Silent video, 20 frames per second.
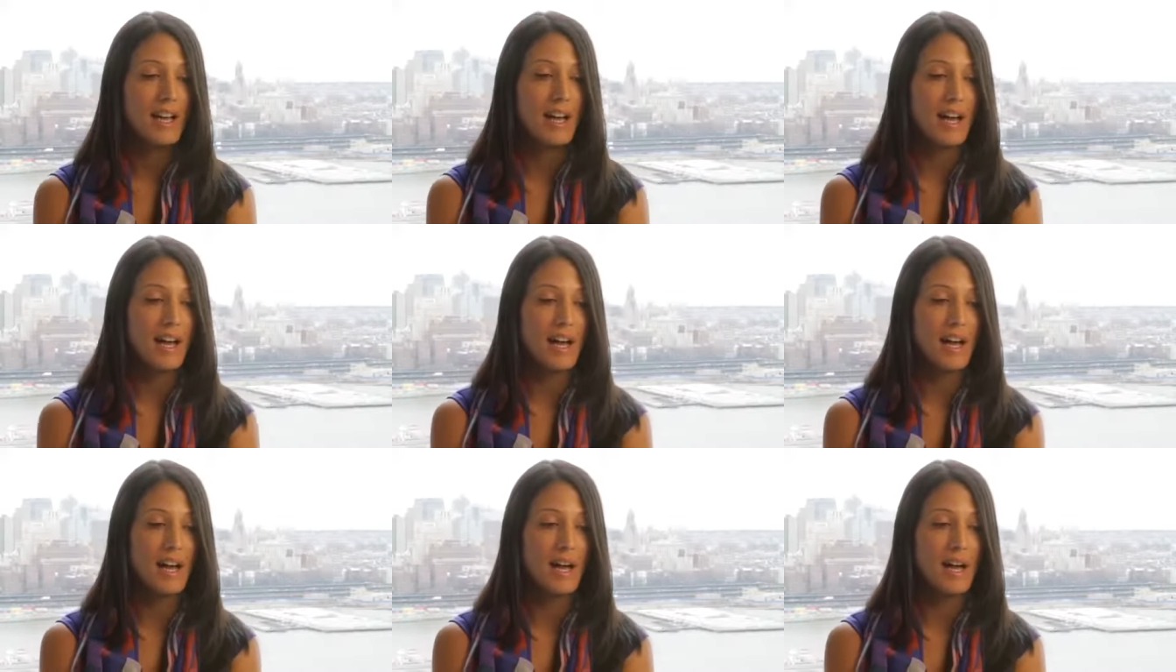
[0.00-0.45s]

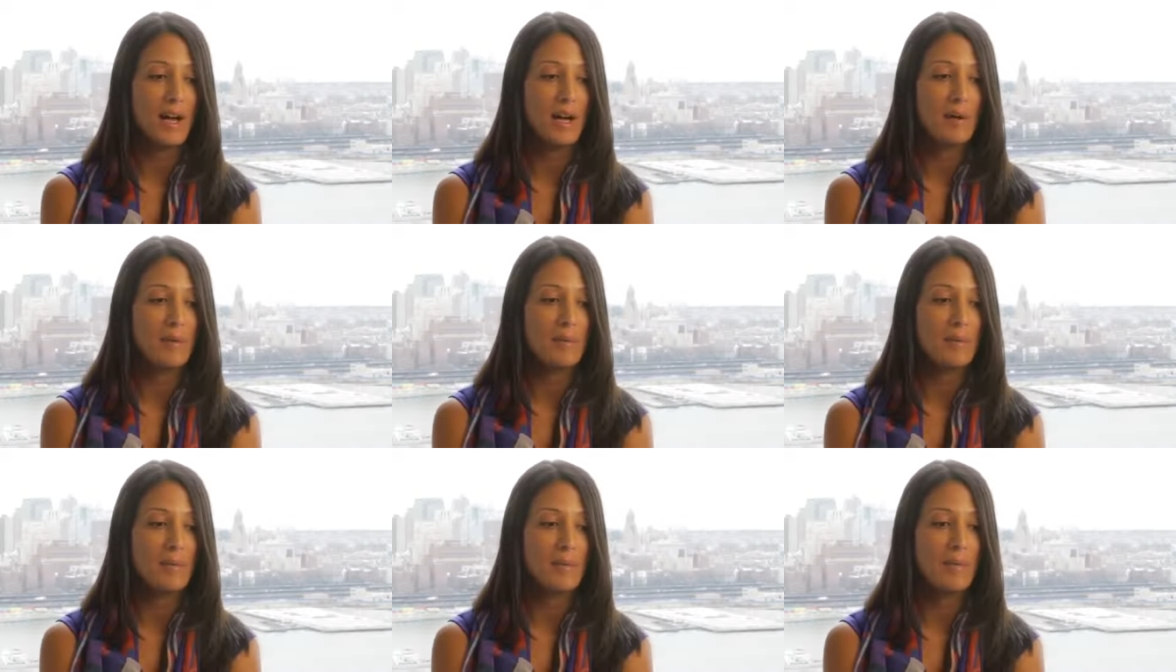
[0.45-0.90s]

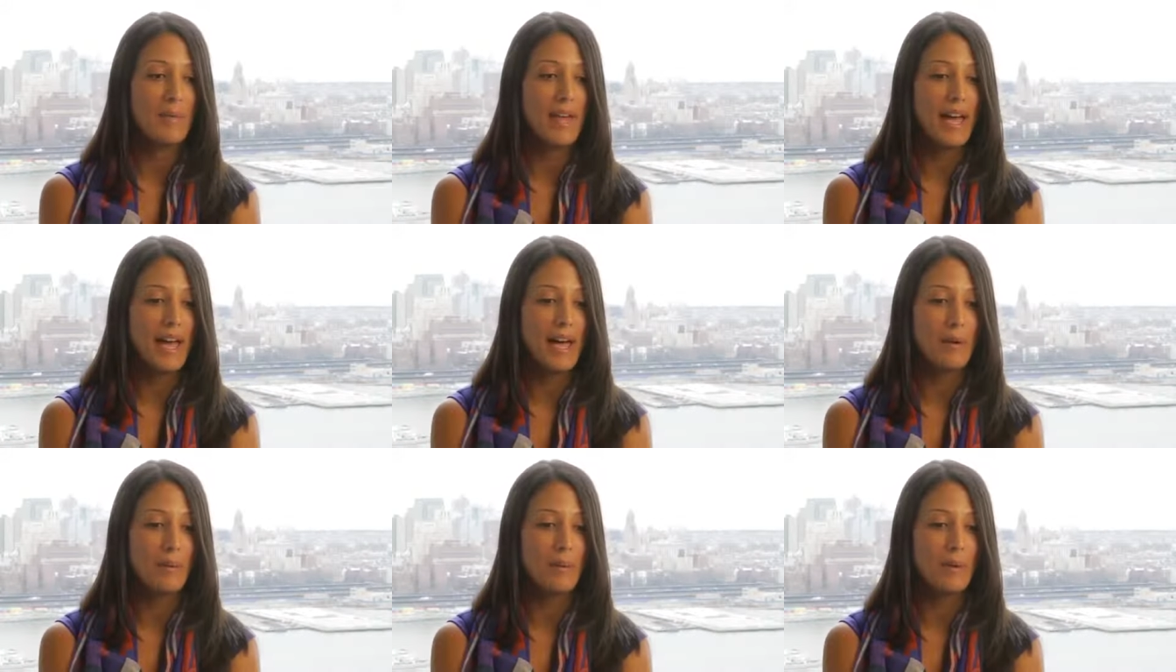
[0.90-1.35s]
um,
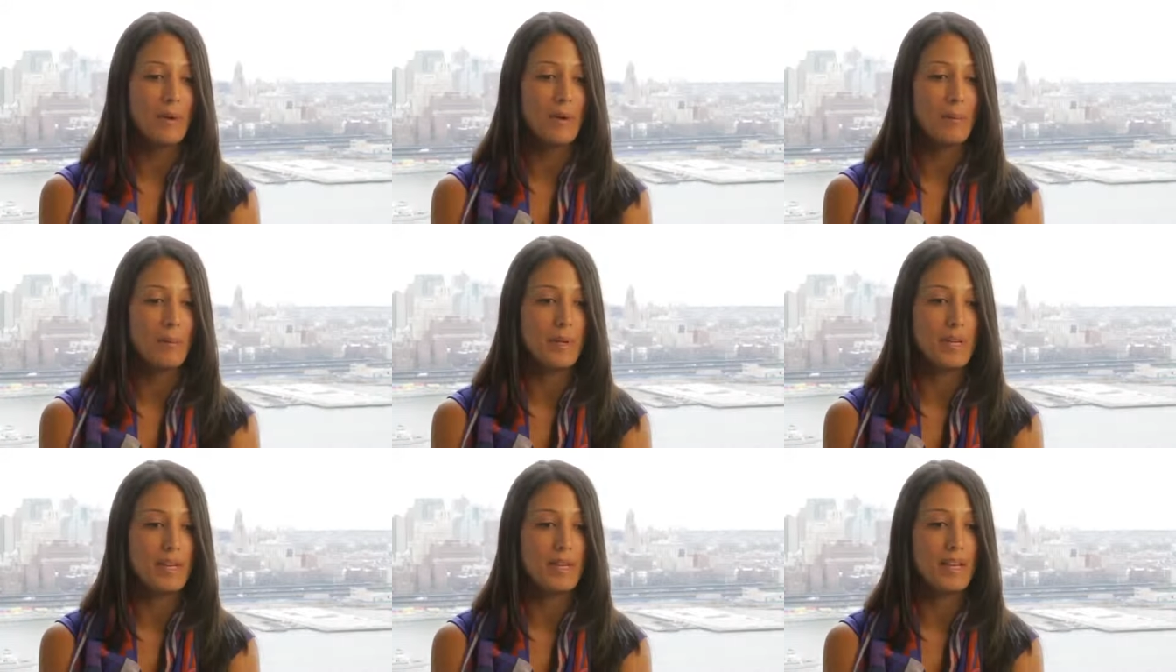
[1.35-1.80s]
that will
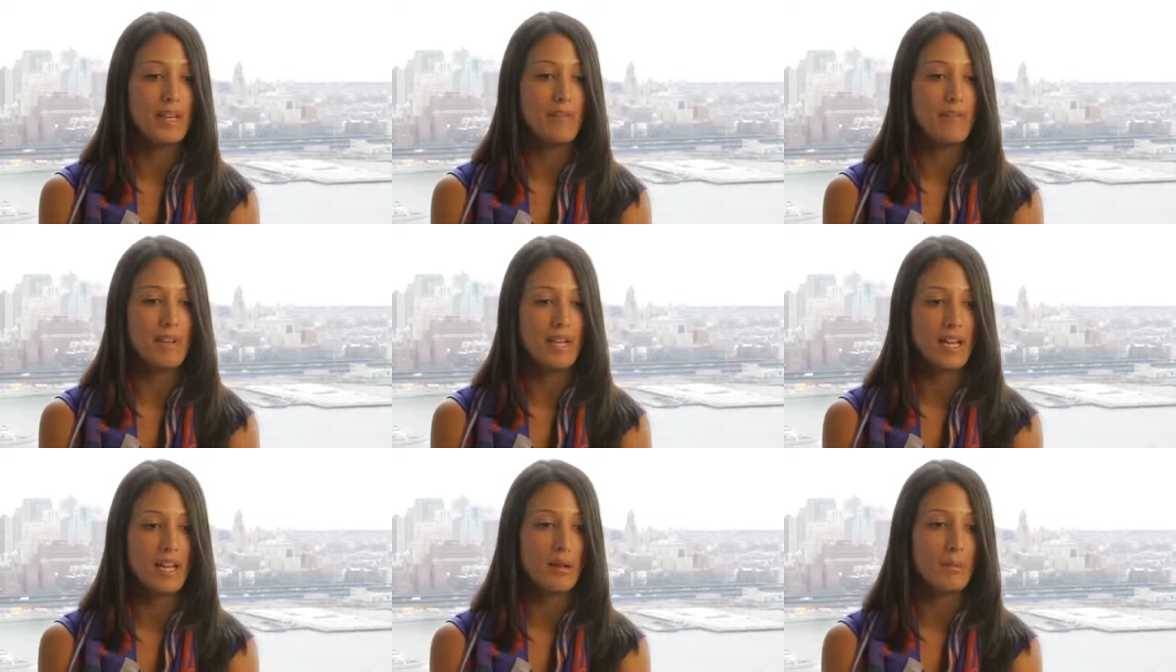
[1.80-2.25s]
be
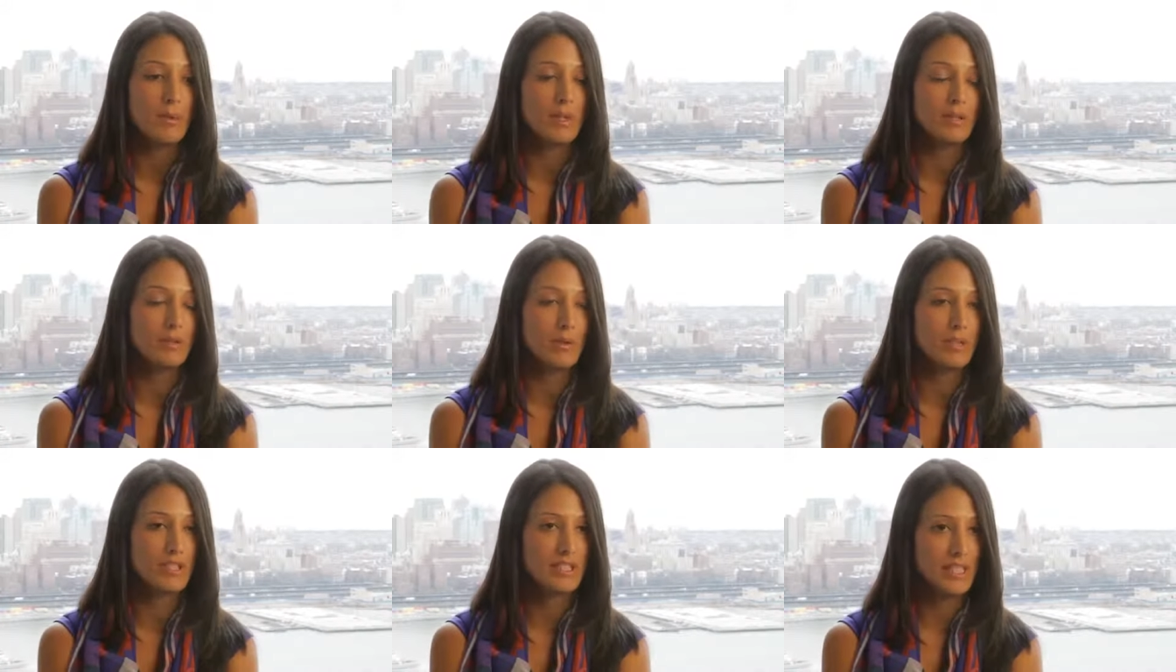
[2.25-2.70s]
available
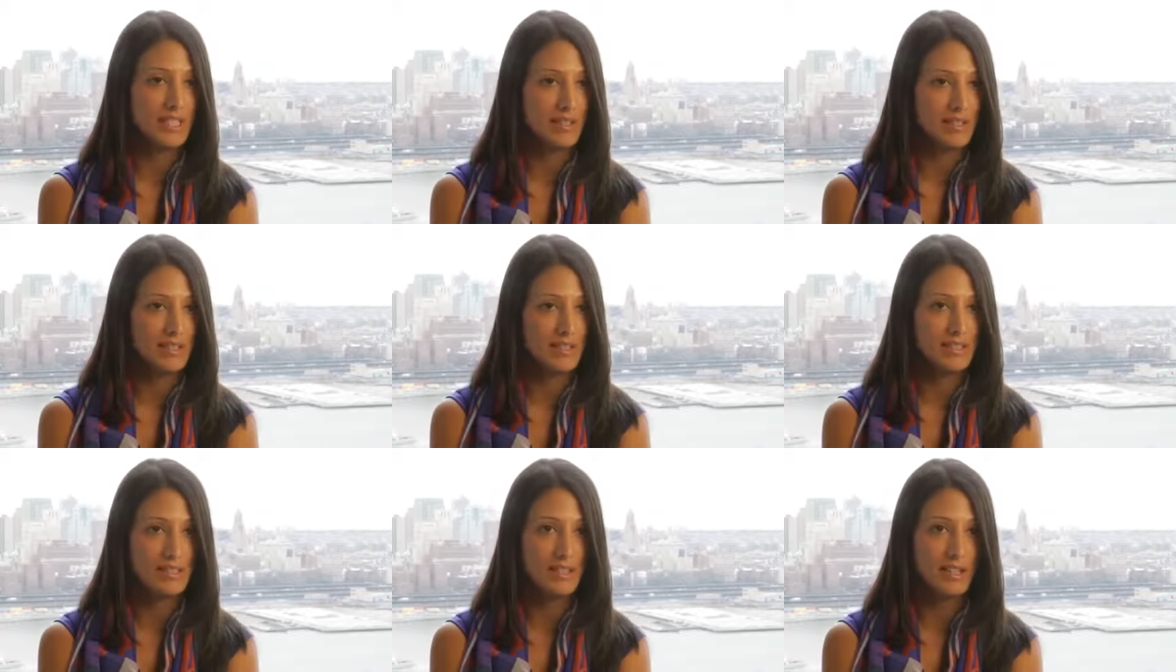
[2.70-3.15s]
towards the end of
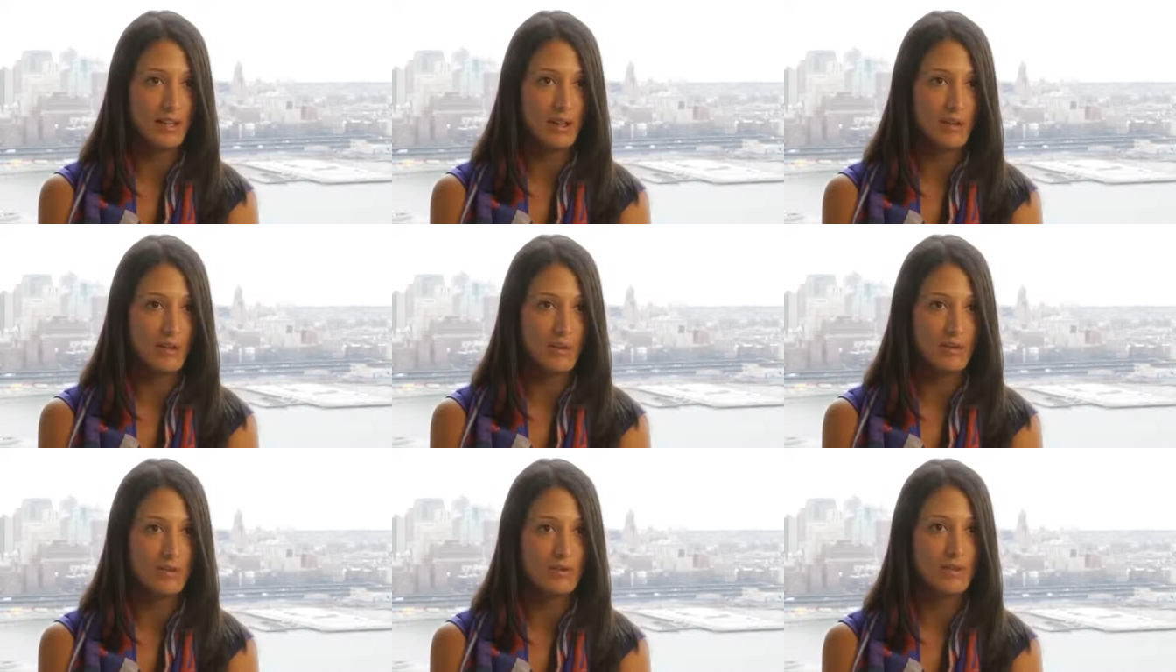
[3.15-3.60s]
this year in
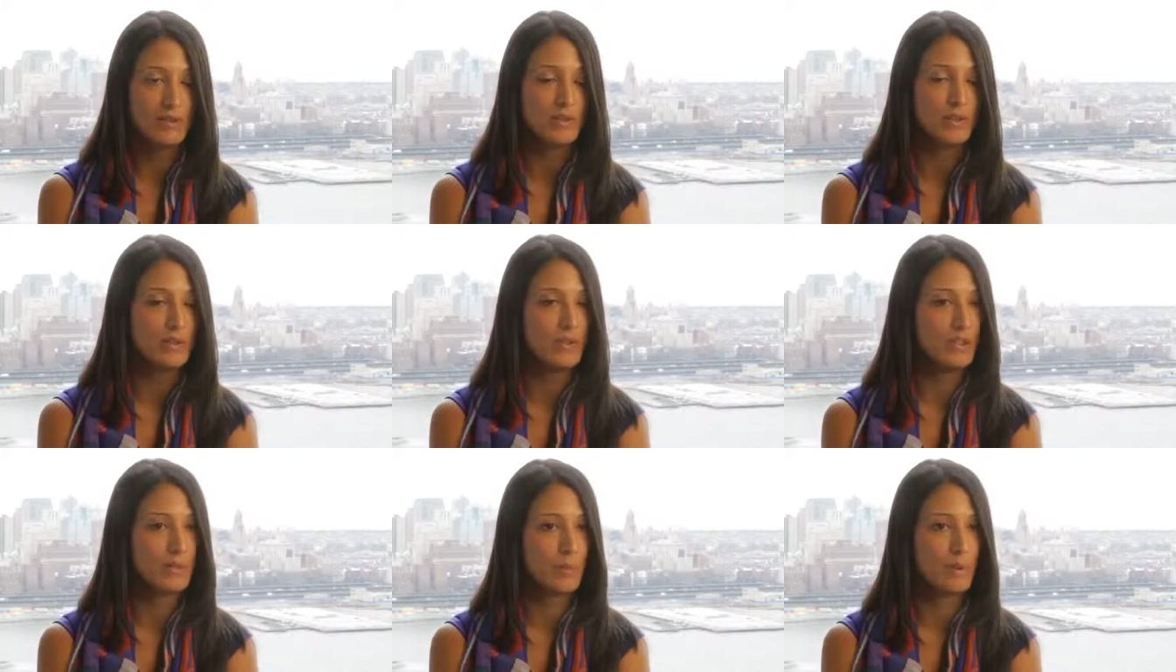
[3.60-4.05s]
grocery stores.